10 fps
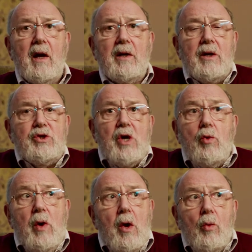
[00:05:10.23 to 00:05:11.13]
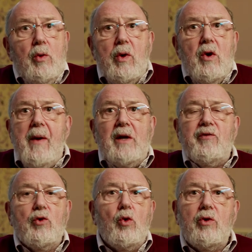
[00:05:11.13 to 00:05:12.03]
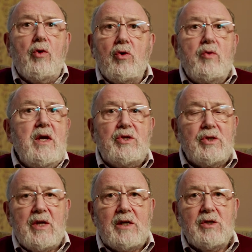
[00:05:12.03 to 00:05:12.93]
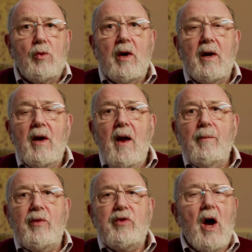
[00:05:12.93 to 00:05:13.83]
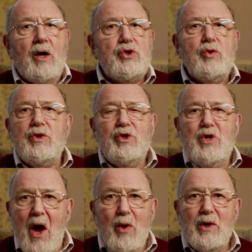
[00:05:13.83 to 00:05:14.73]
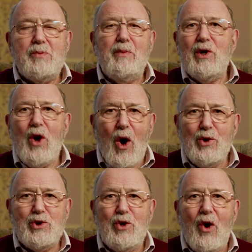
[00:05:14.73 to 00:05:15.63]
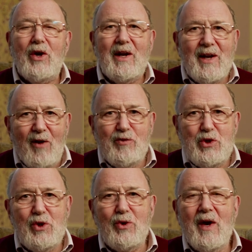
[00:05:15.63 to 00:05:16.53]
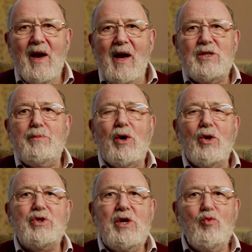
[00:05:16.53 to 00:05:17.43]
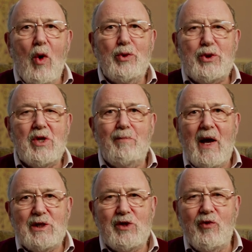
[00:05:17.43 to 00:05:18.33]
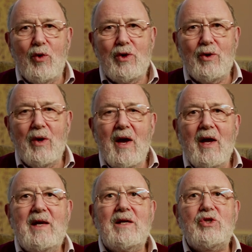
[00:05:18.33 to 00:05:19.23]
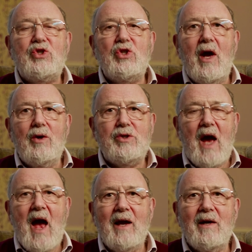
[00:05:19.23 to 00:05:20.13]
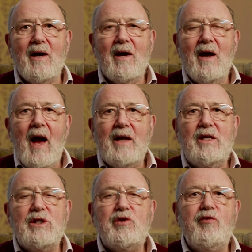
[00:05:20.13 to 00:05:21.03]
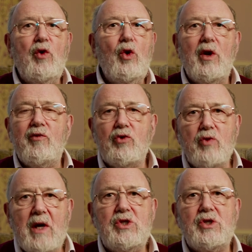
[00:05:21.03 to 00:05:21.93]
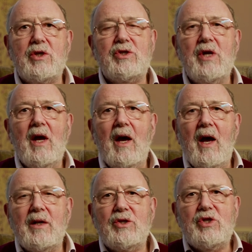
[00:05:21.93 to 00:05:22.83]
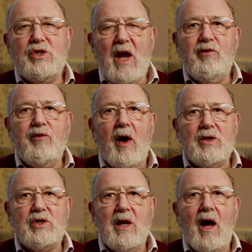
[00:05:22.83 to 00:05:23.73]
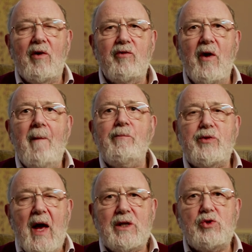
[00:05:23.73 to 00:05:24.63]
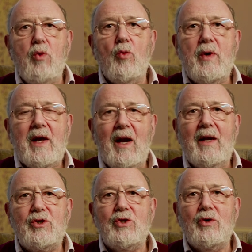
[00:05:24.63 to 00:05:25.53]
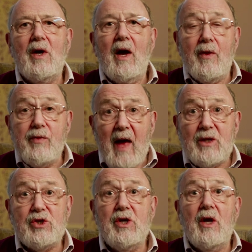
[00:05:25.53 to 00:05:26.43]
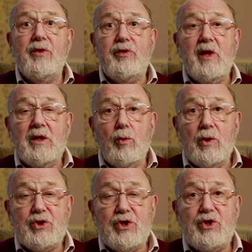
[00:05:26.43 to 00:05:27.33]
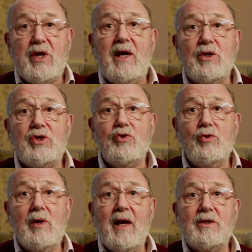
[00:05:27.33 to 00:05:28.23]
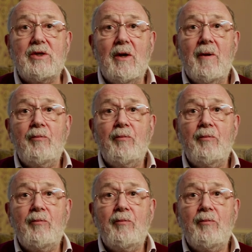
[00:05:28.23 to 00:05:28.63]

Uh, and so we, we, we repent for all the wrong reasons, as it were. But the answer is no, it's because God loves you. It's because He wants the best for you. He is slow to anger and He is full of gracious and steadfast love. That's what we cling to, and that's the thing that will sustain us through Lent.